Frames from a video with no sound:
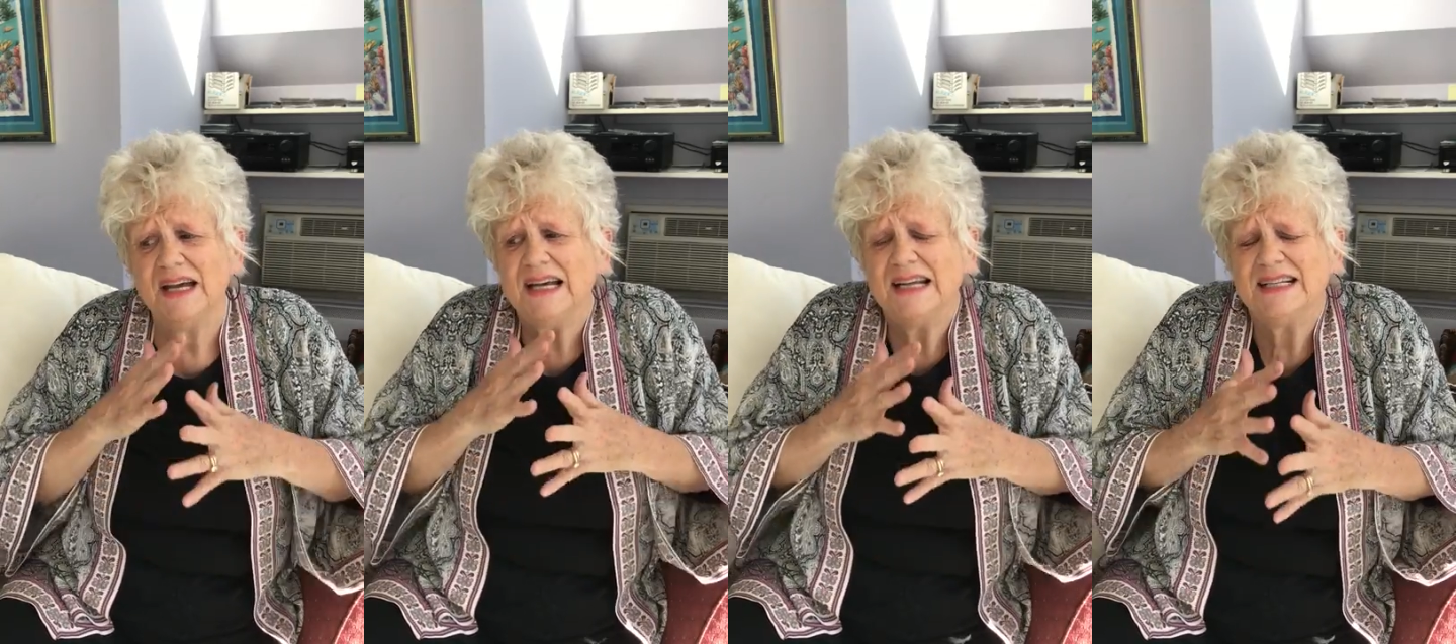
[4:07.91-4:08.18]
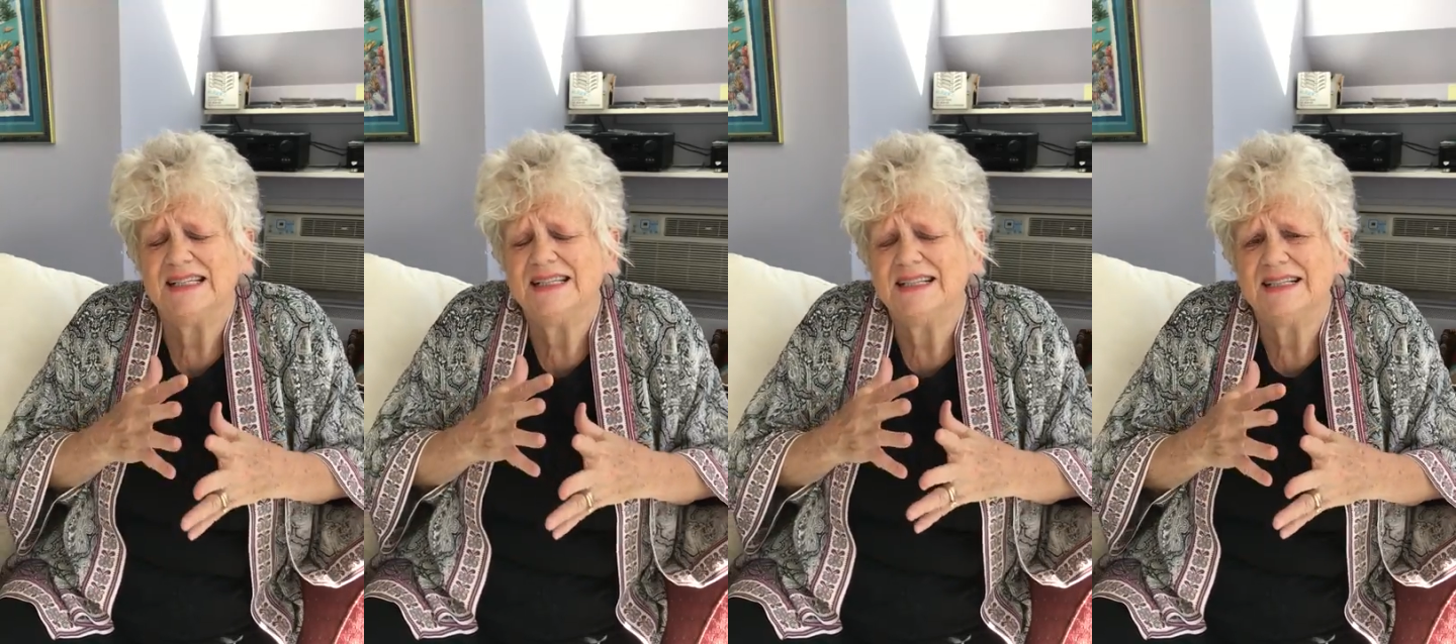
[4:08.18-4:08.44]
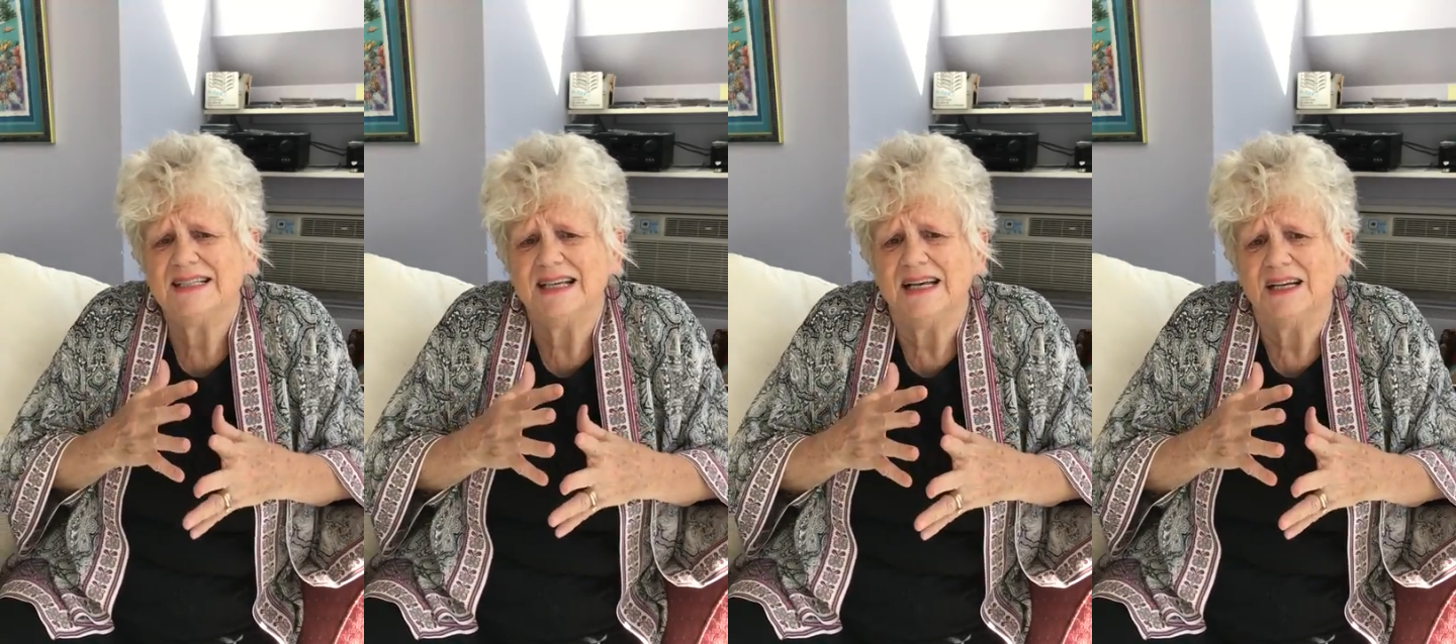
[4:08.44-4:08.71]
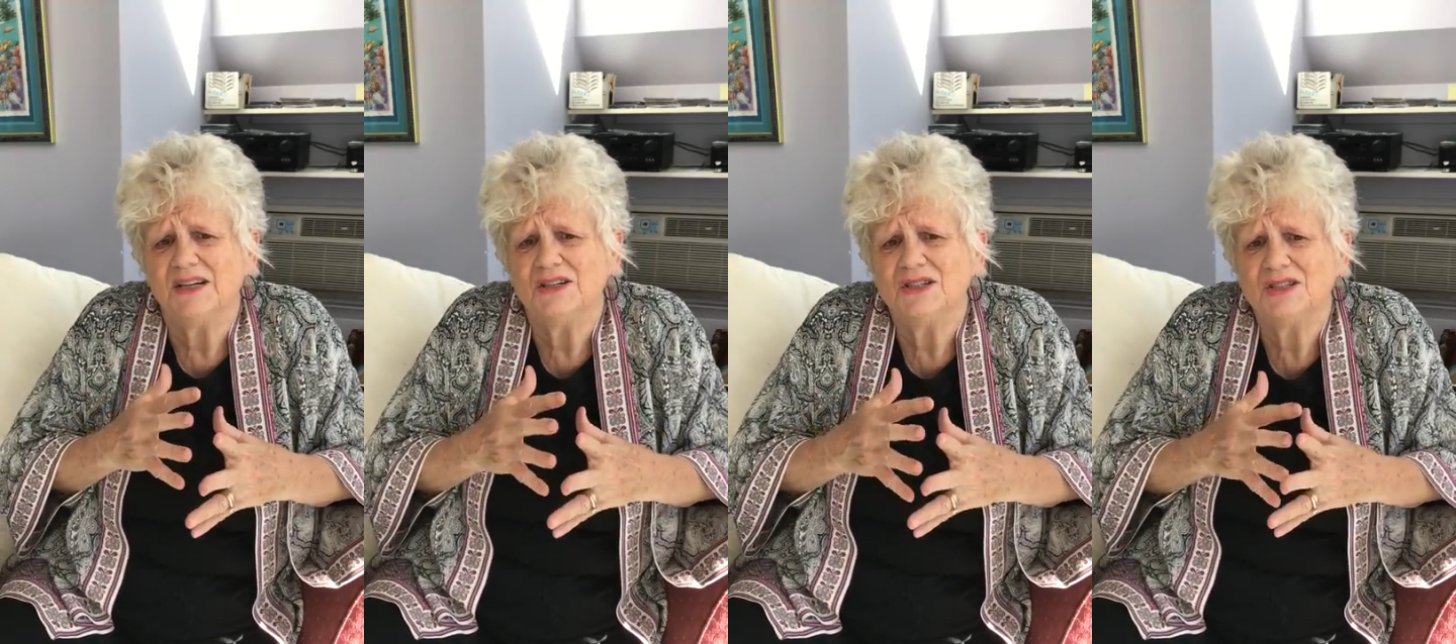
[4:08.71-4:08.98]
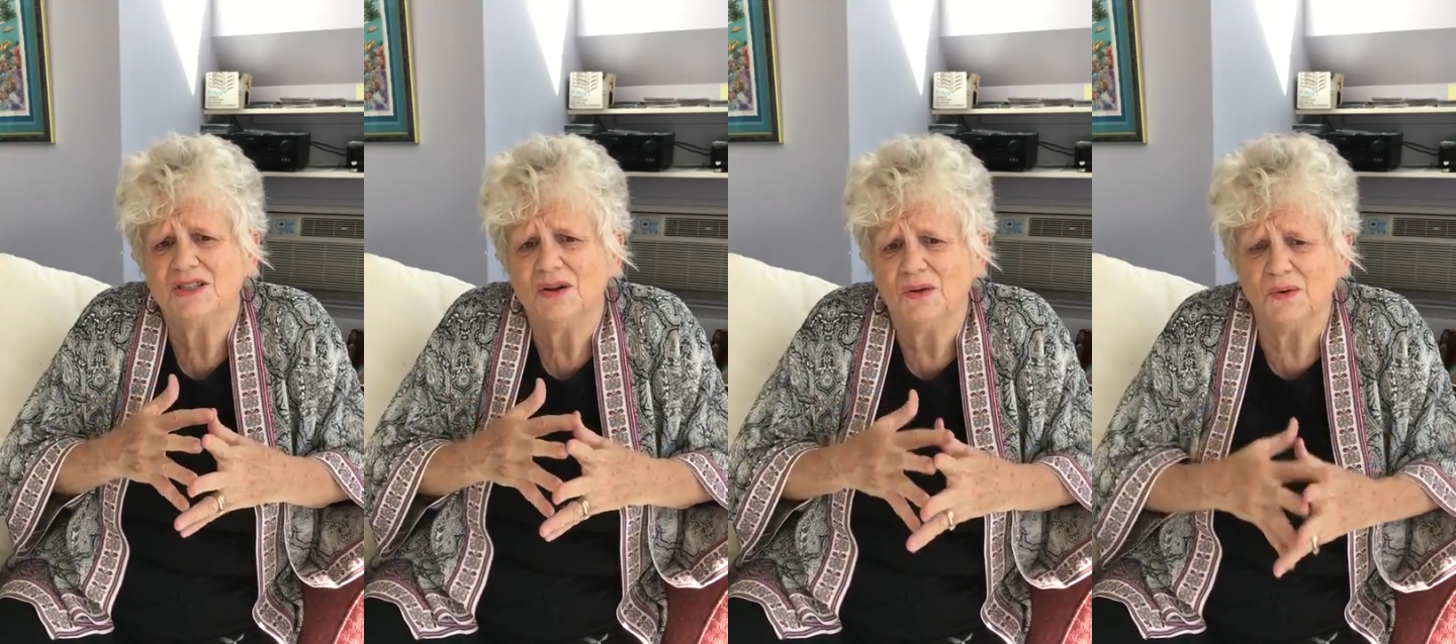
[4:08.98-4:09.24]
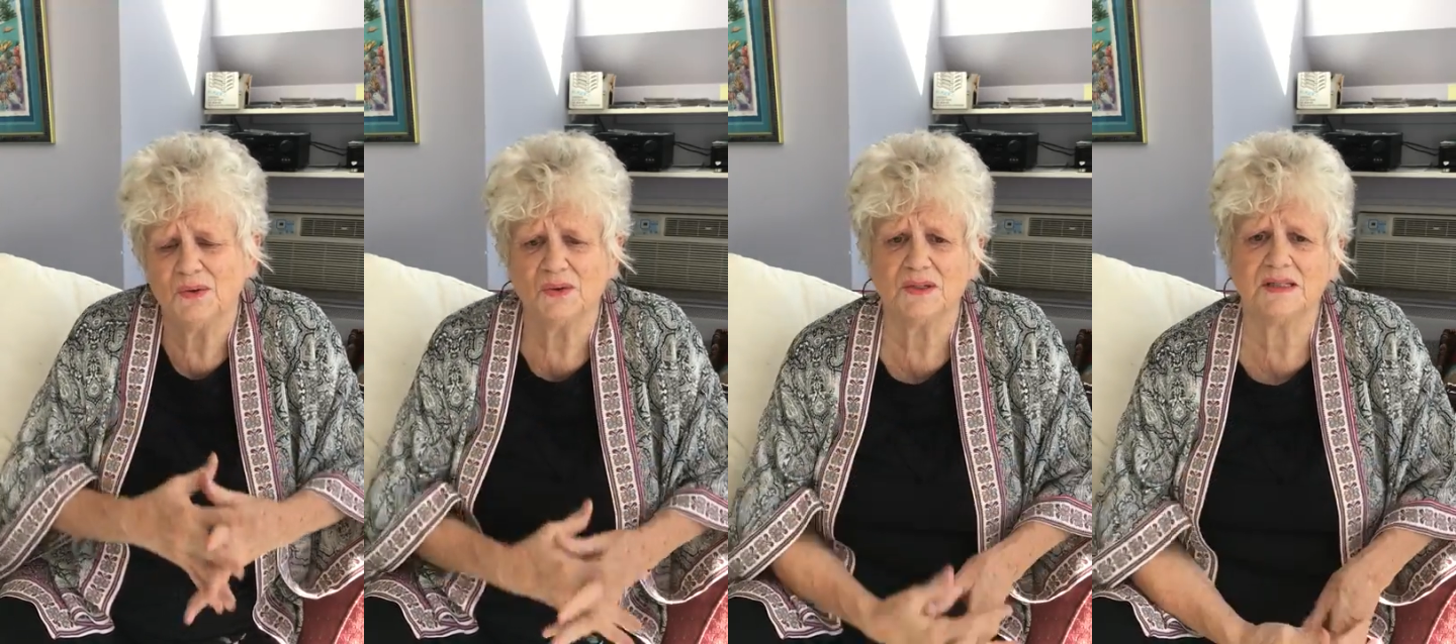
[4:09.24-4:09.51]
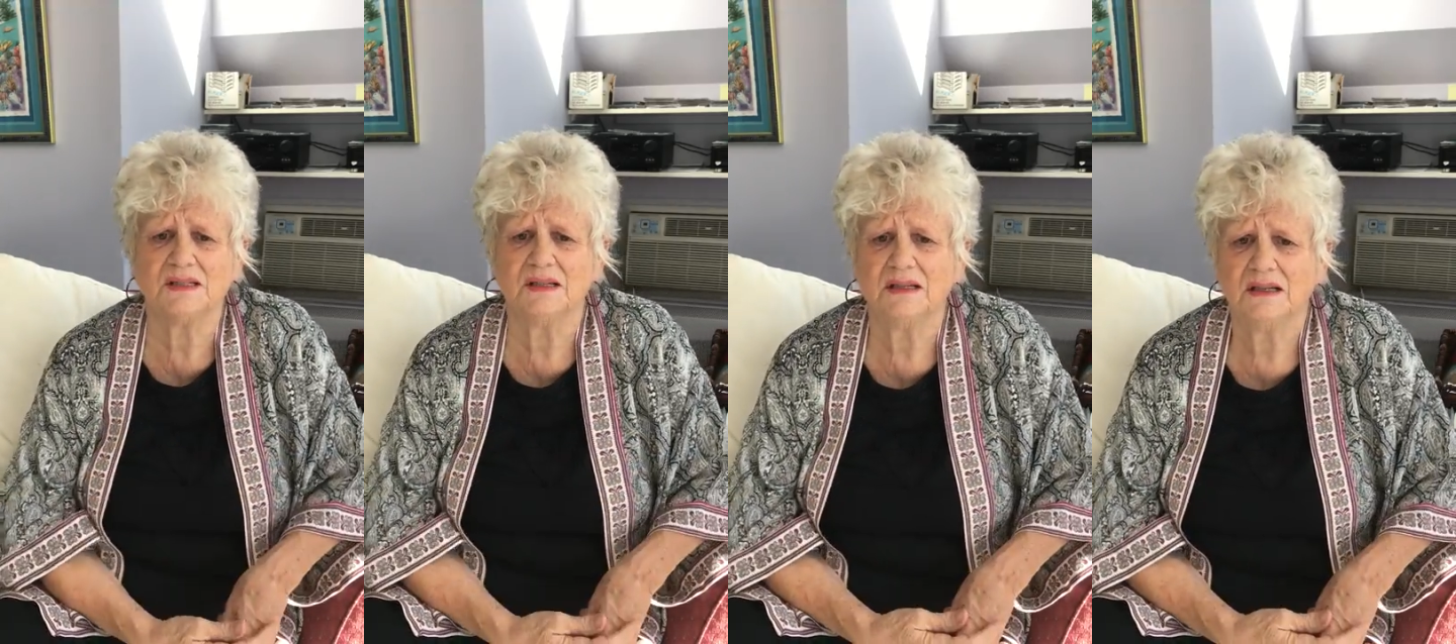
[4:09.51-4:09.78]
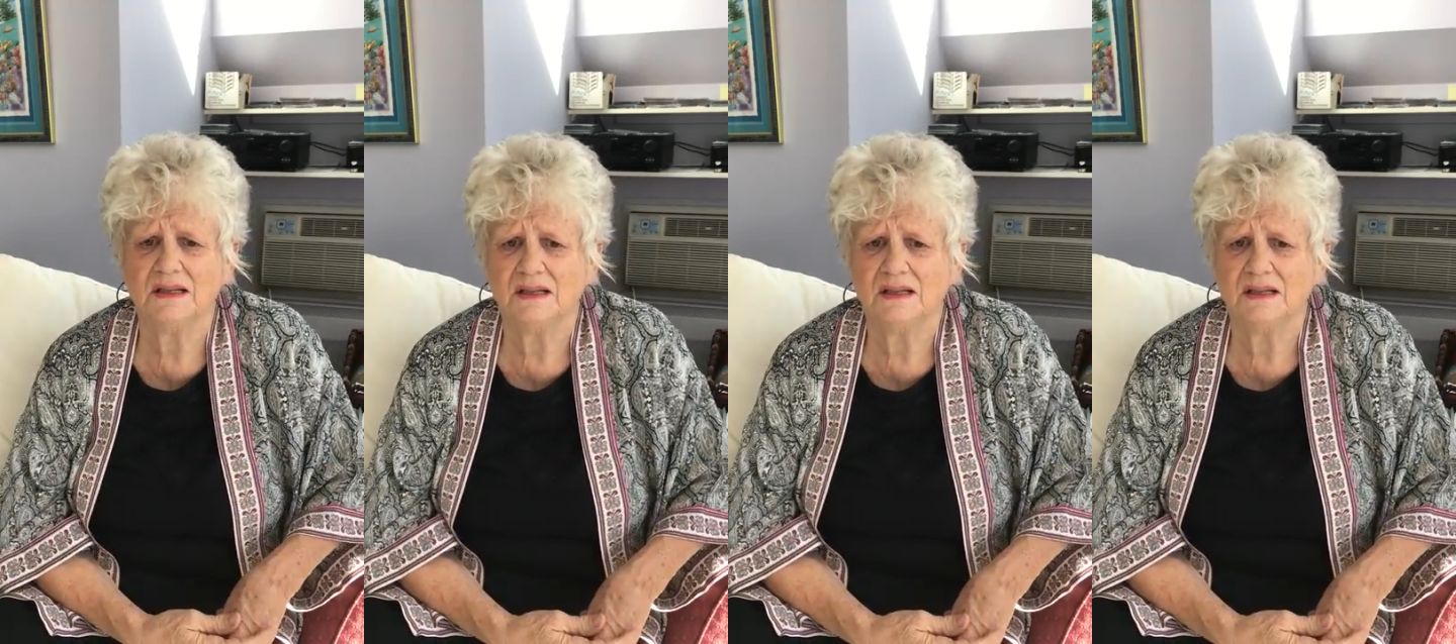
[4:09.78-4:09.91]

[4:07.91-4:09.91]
it sits on our souls.